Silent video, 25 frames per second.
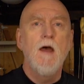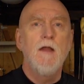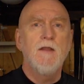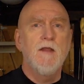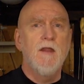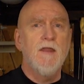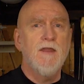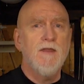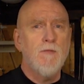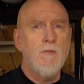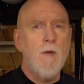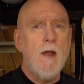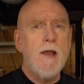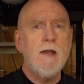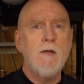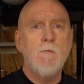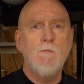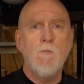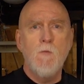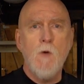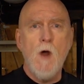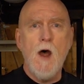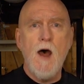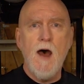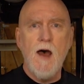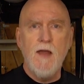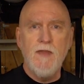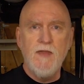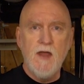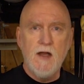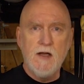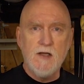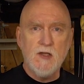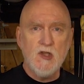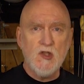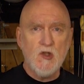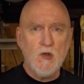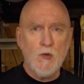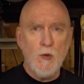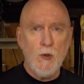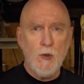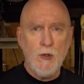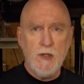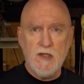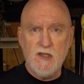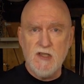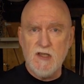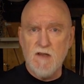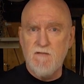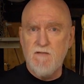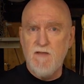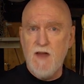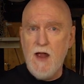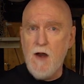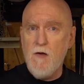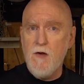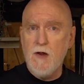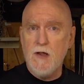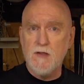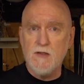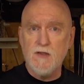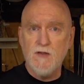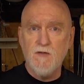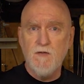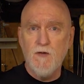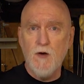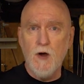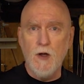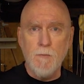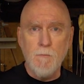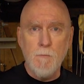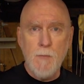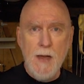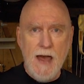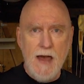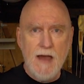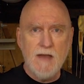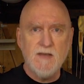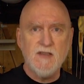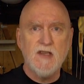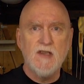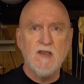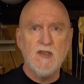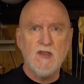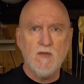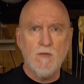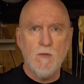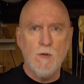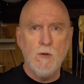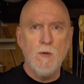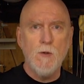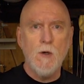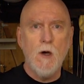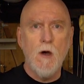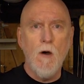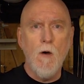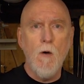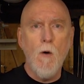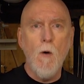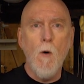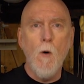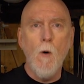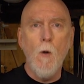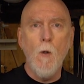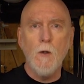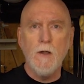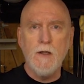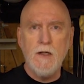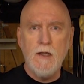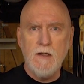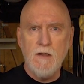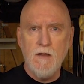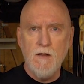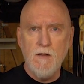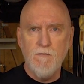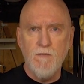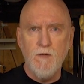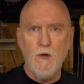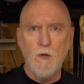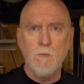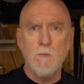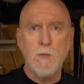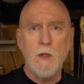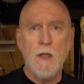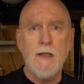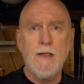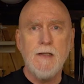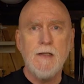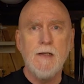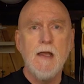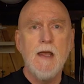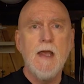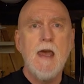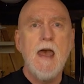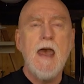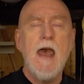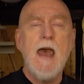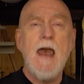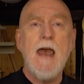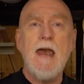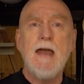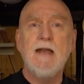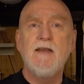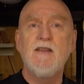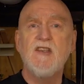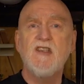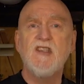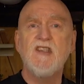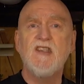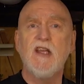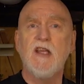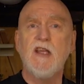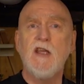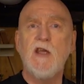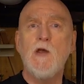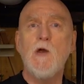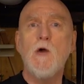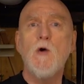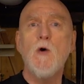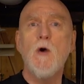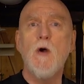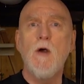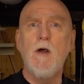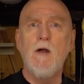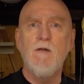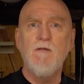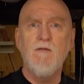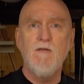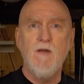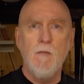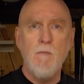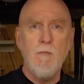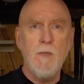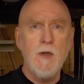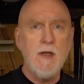The threaded rod that is screwed into Variant's foot passes through a hole in the footplate and is secured from